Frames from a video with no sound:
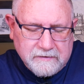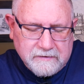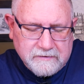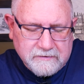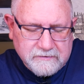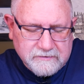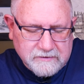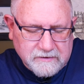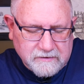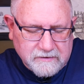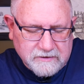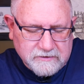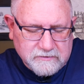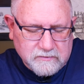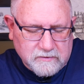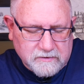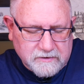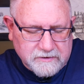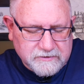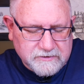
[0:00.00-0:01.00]
so that's
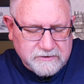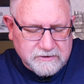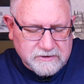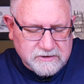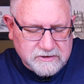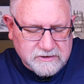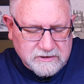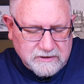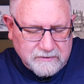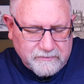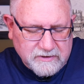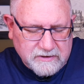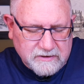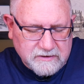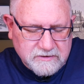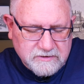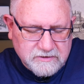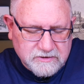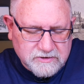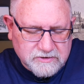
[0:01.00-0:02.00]
why it's just
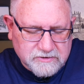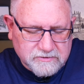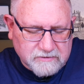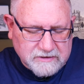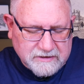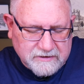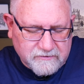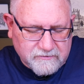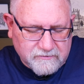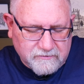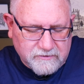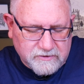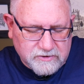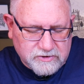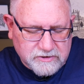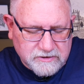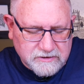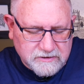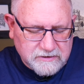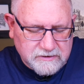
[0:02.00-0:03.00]
slipping straight through the
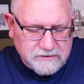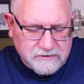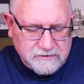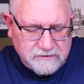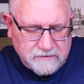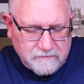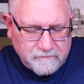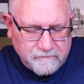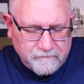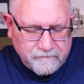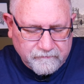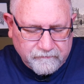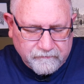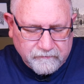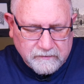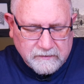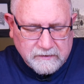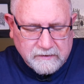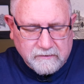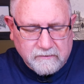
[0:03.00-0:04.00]
cheese
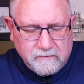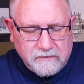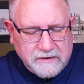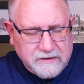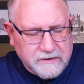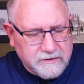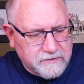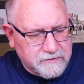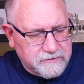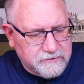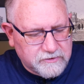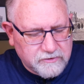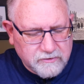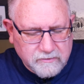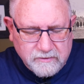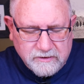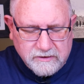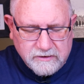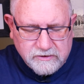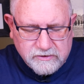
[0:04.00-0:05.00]
without too
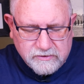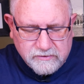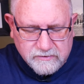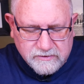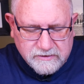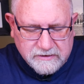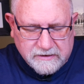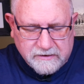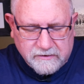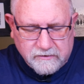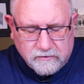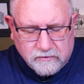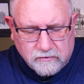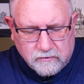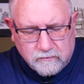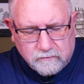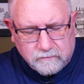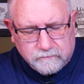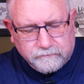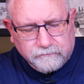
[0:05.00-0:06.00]
many issues at
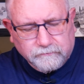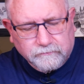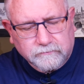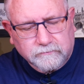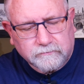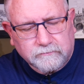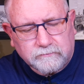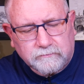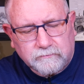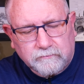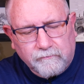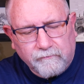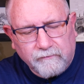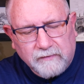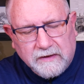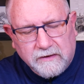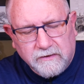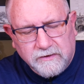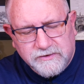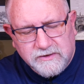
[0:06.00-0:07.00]
all.
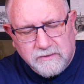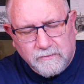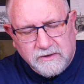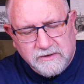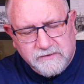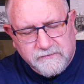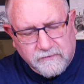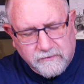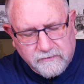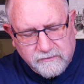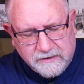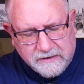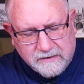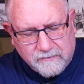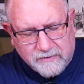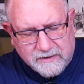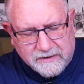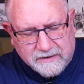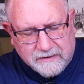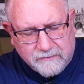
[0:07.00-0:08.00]
Not so much fruit in
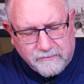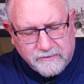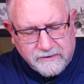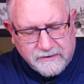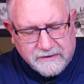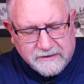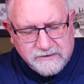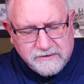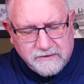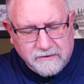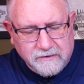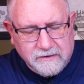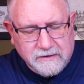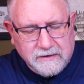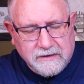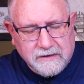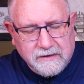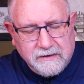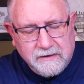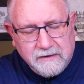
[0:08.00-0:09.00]
that part, but that's
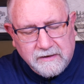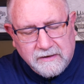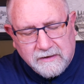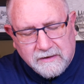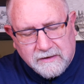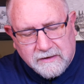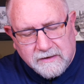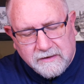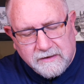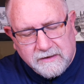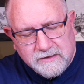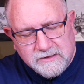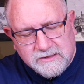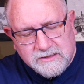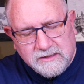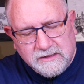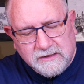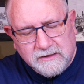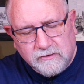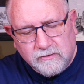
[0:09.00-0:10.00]
okay. You can
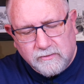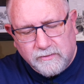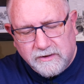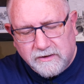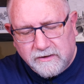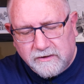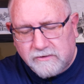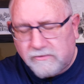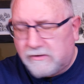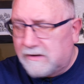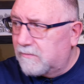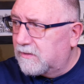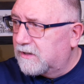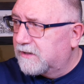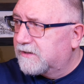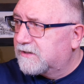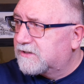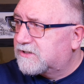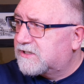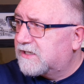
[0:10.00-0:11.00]
see a little bit of the
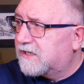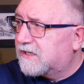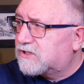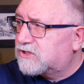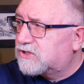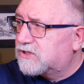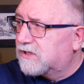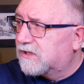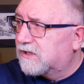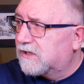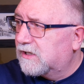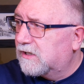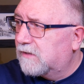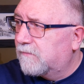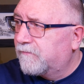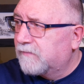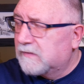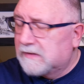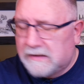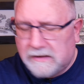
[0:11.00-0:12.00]
crumbliness texture there,
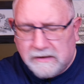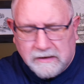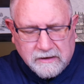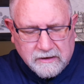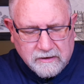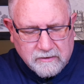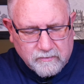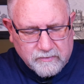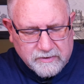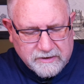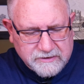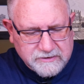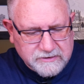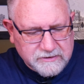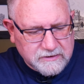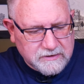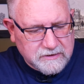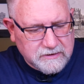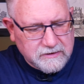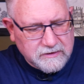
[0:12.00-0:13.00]
but
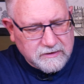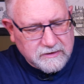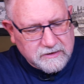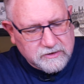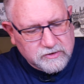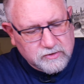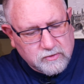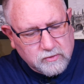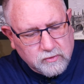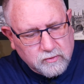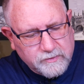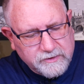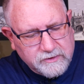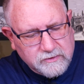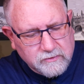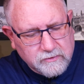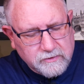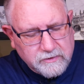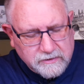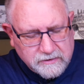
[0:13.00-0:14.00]
yeah, that should all be
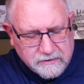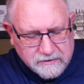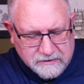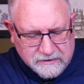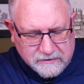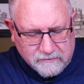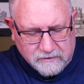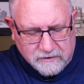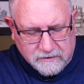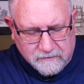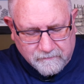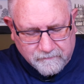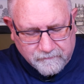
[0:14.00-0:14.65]
good. Anyway,